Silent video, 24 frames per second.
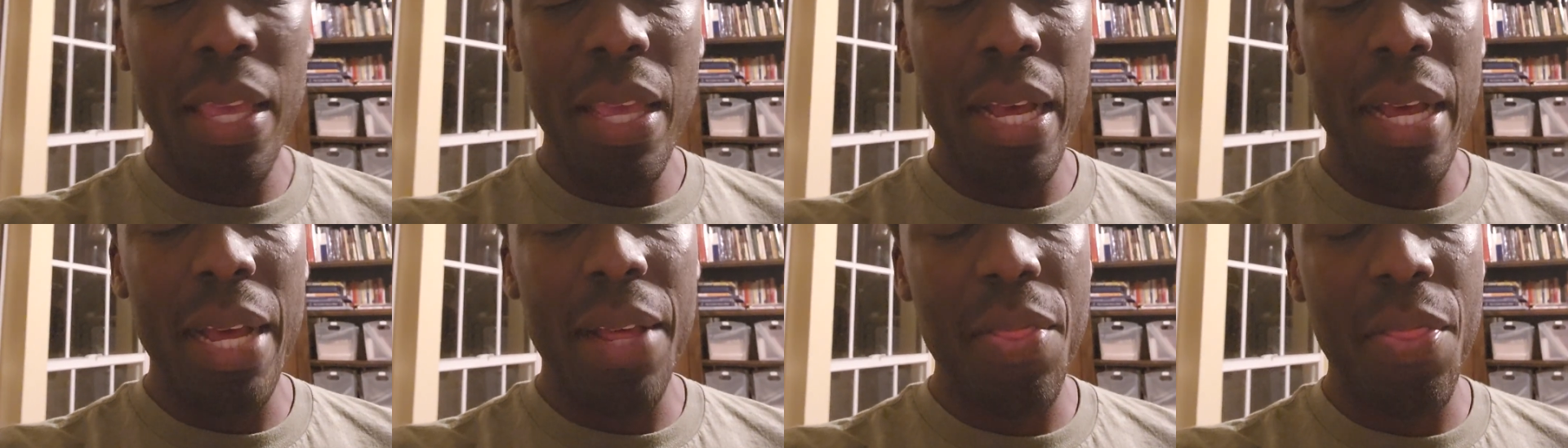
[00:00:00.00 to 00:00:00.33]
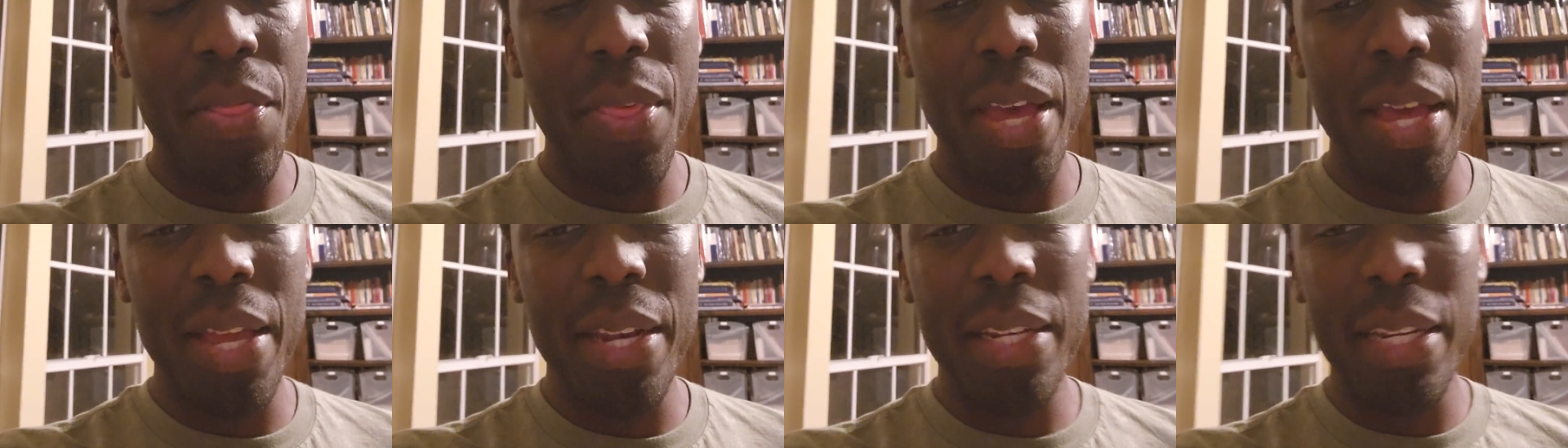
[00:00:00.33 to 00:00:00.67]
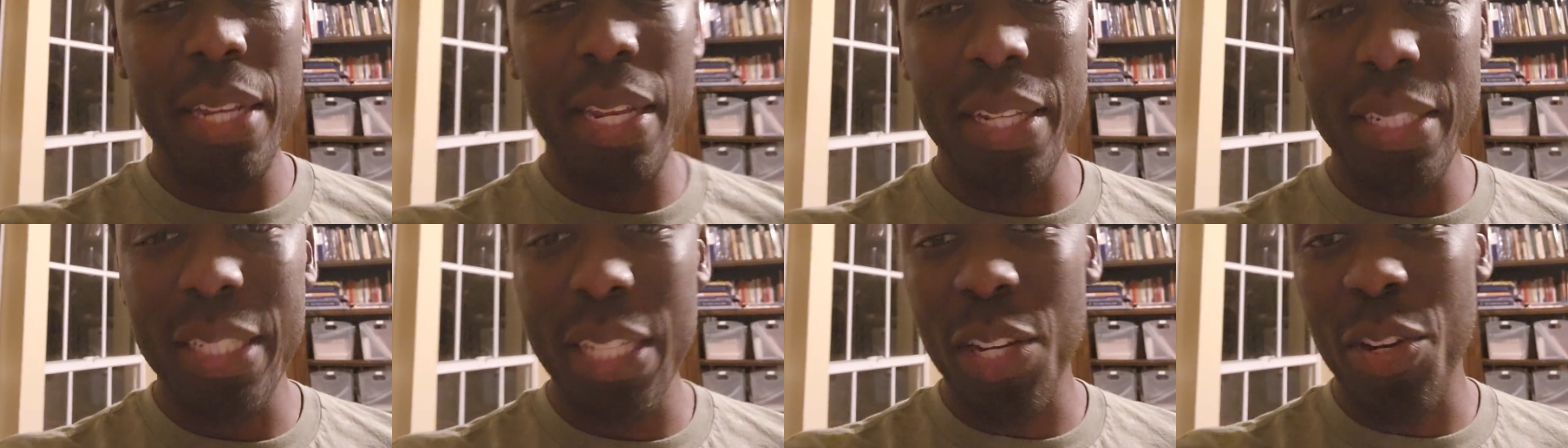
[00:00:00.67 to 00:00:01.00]
And then
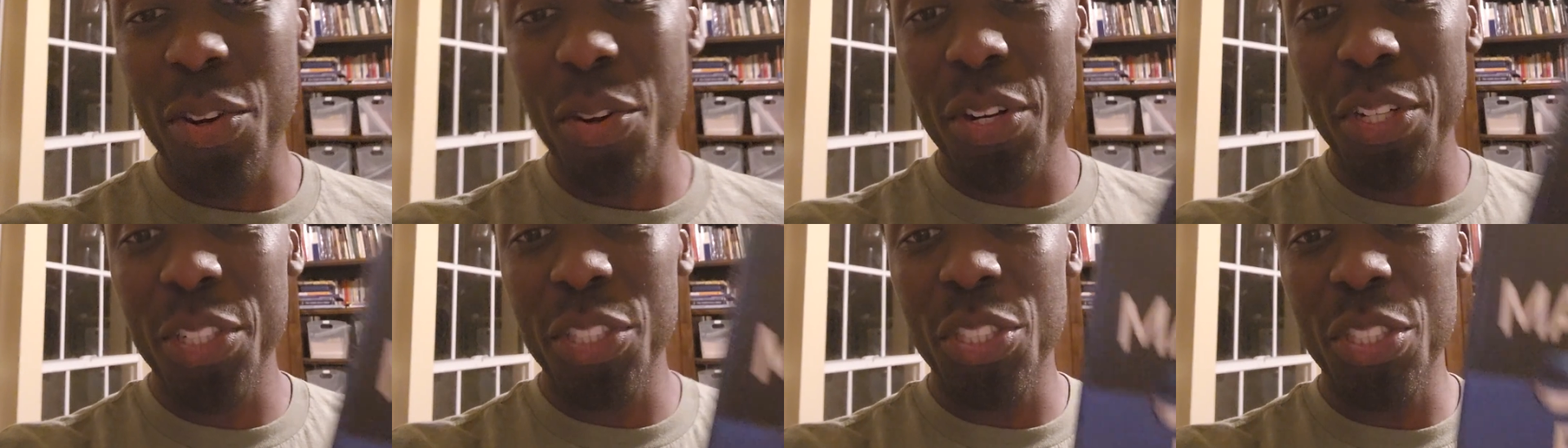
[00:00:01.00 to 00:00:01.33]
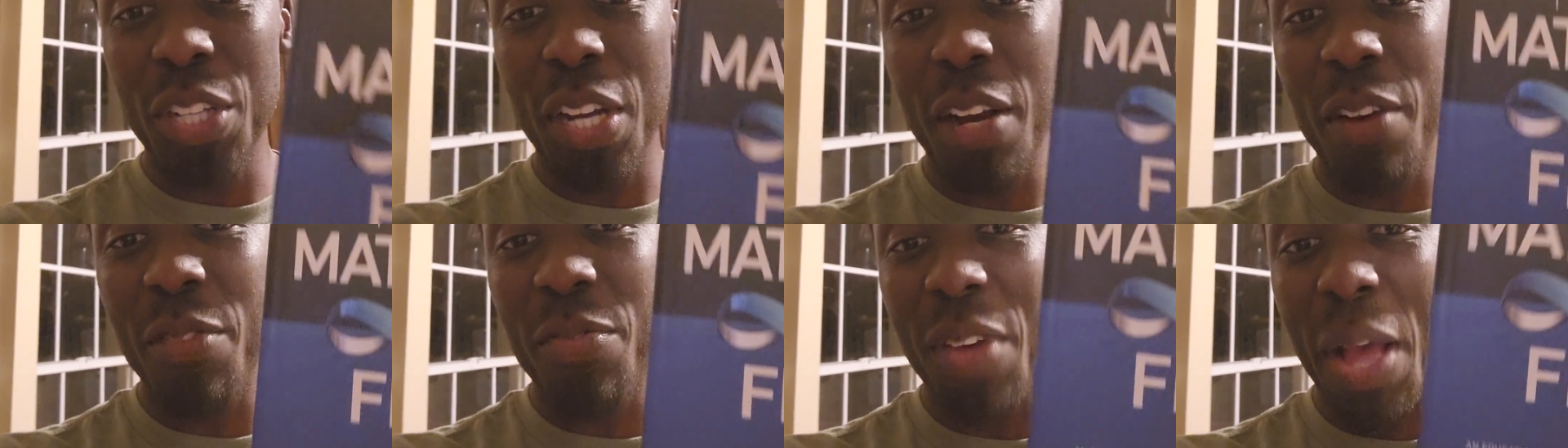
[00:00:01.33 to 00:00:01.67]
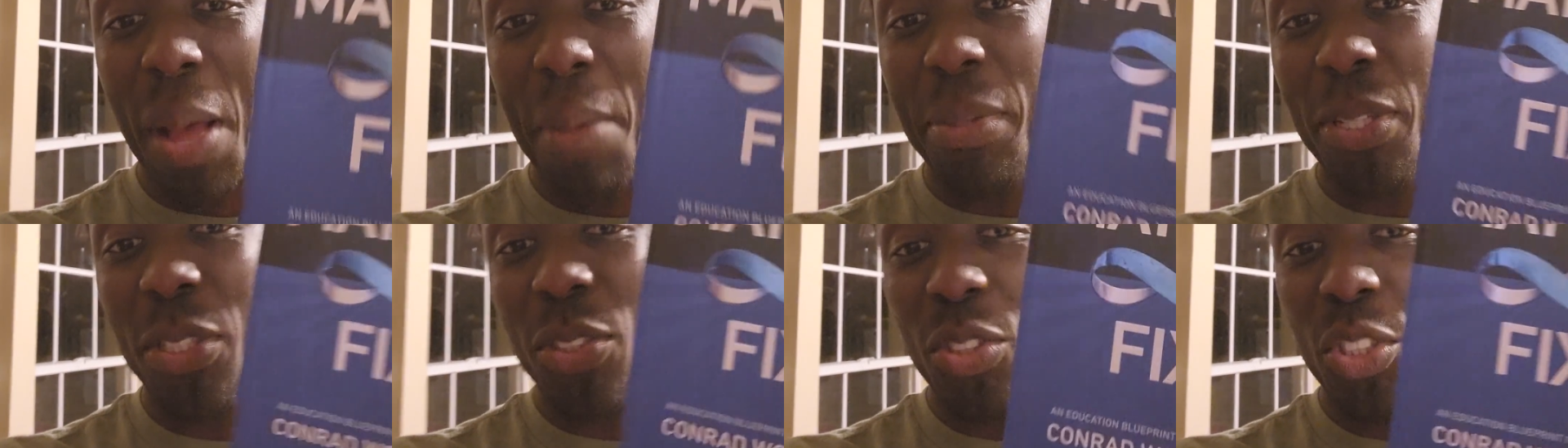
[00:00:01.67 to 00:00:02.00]
let's encourage
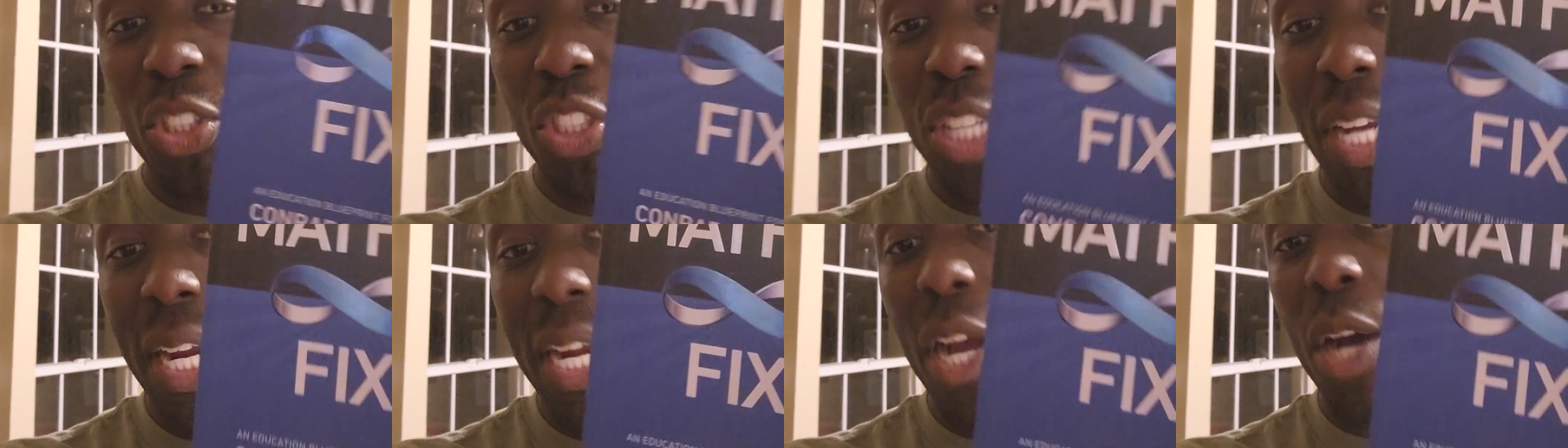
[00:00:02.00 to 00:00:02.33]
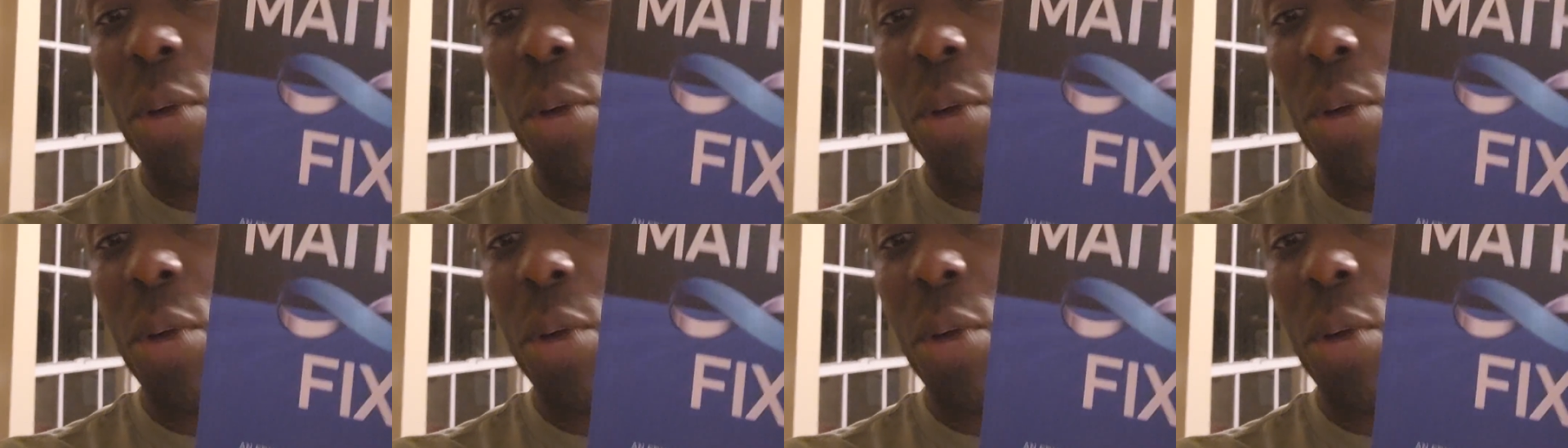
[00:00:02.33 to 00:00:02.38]
families to check